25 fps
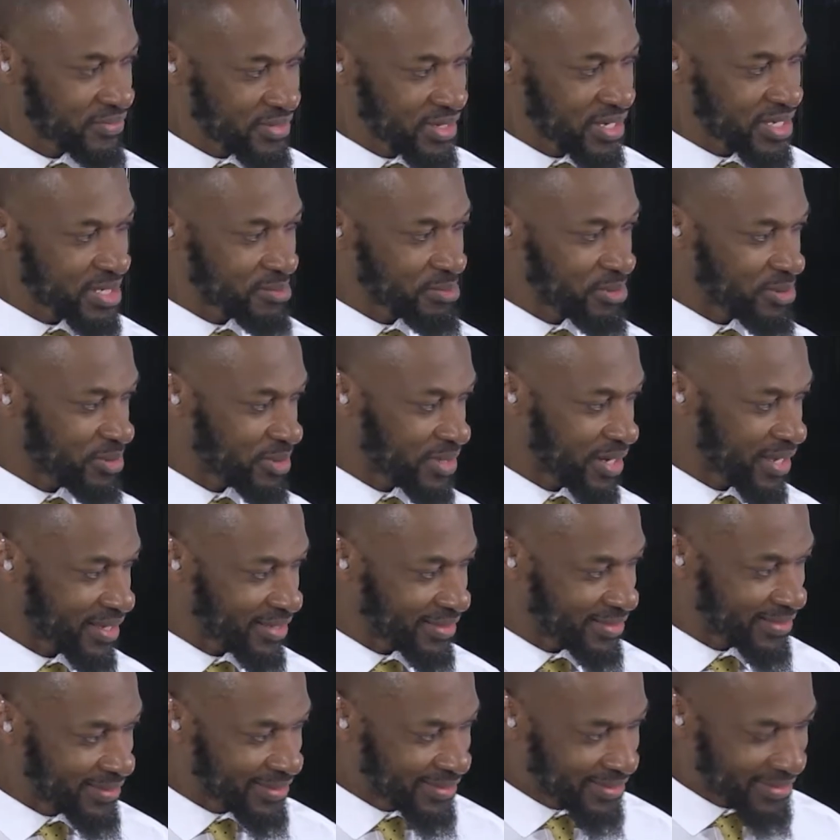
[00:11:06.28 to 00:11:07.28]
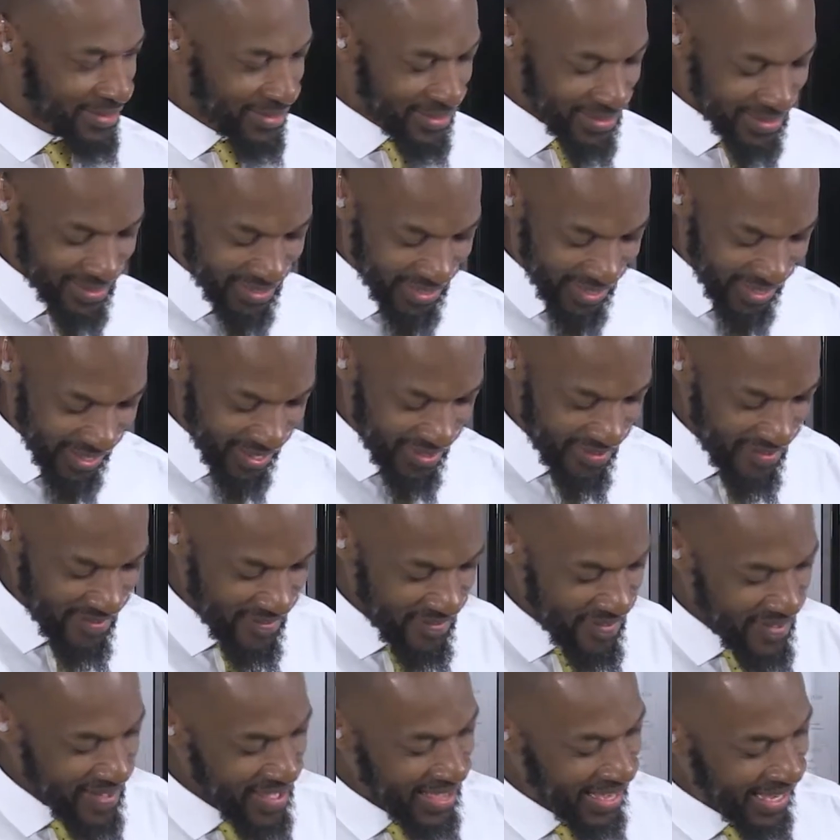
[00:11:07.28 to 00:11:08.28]
to explore that
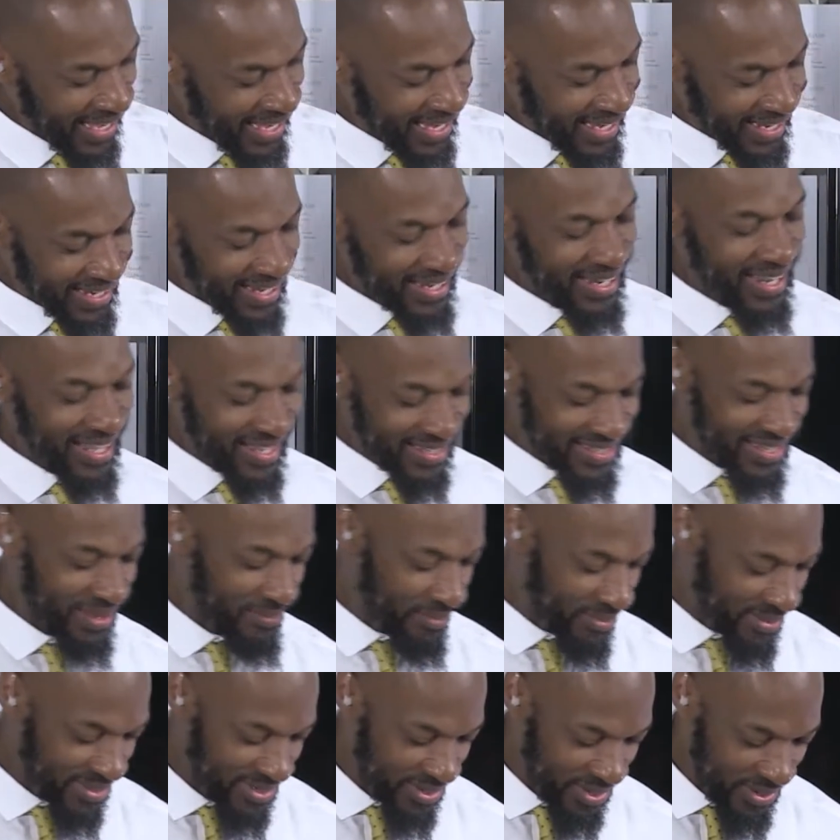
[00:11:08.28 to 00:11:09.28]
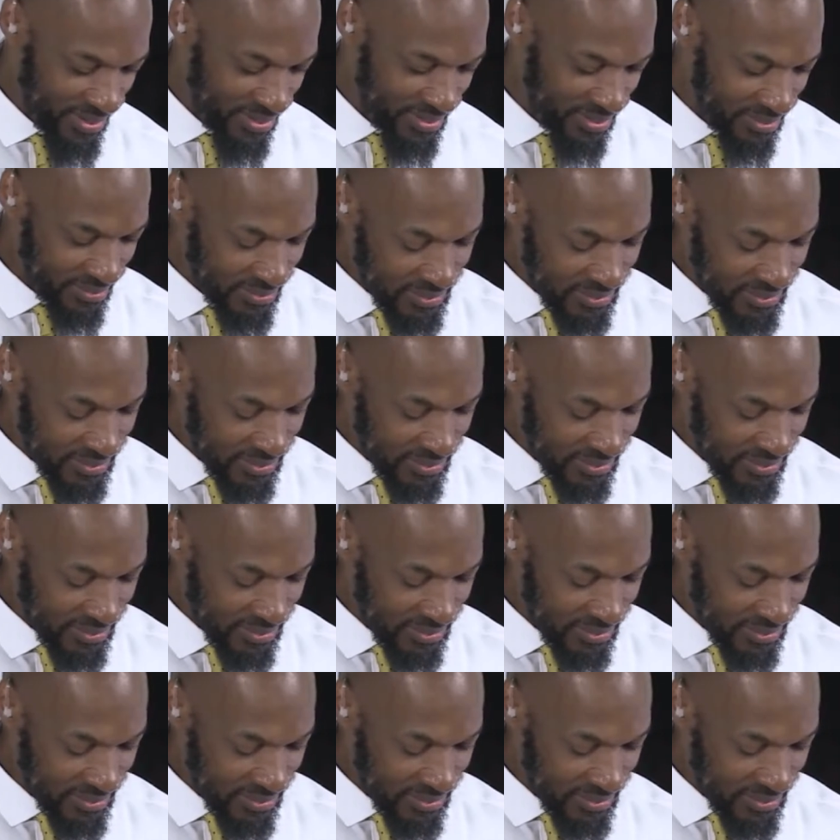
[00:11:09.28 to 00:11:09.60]
in the next episode.